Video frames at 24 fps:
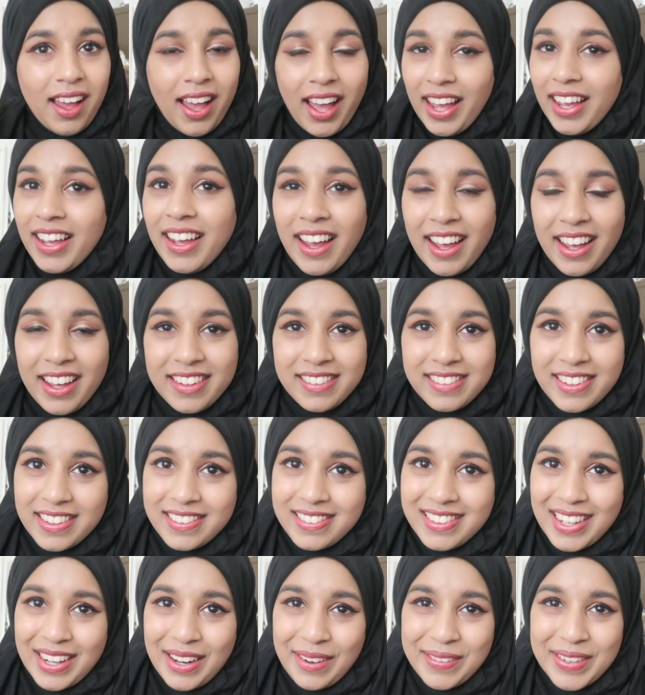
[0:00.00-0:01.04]
Hi guys,
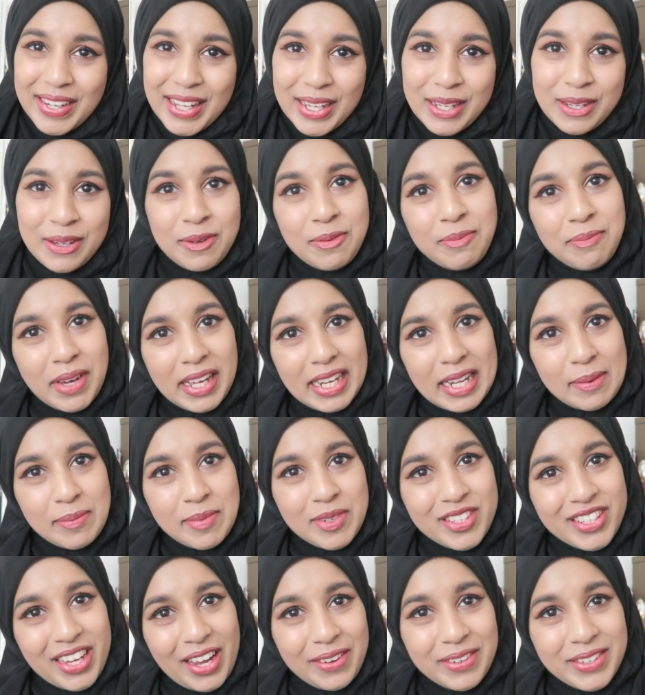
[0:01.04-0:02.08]
assalamu alaikum. My name
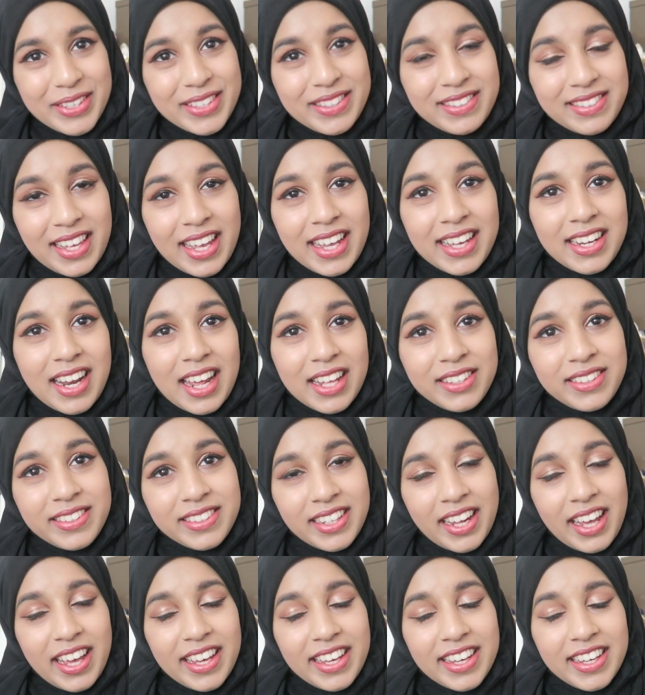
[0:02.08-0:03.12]
is Sharin Hussain and
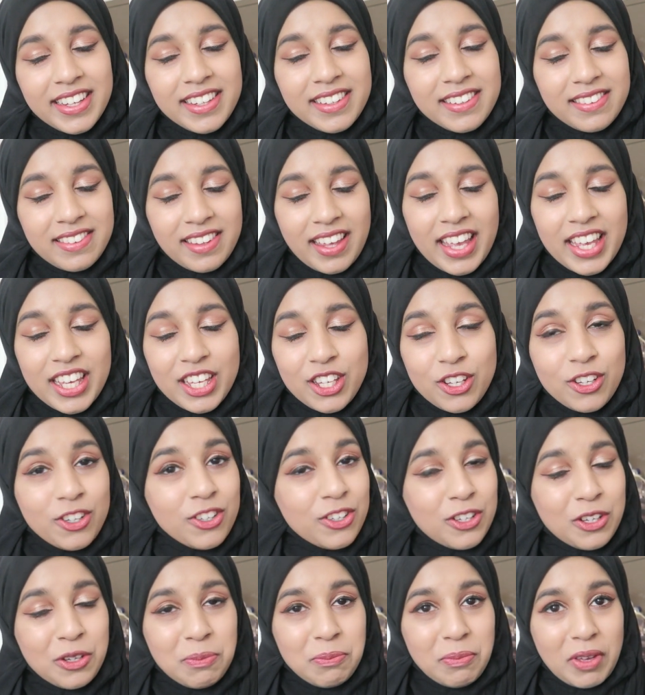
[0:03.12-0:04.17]
today is a
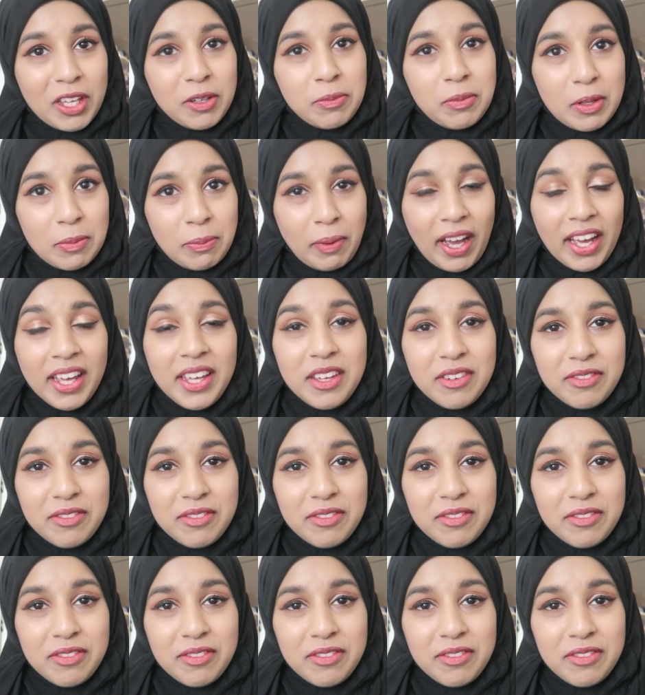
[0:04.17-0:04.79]
YouTube made me buy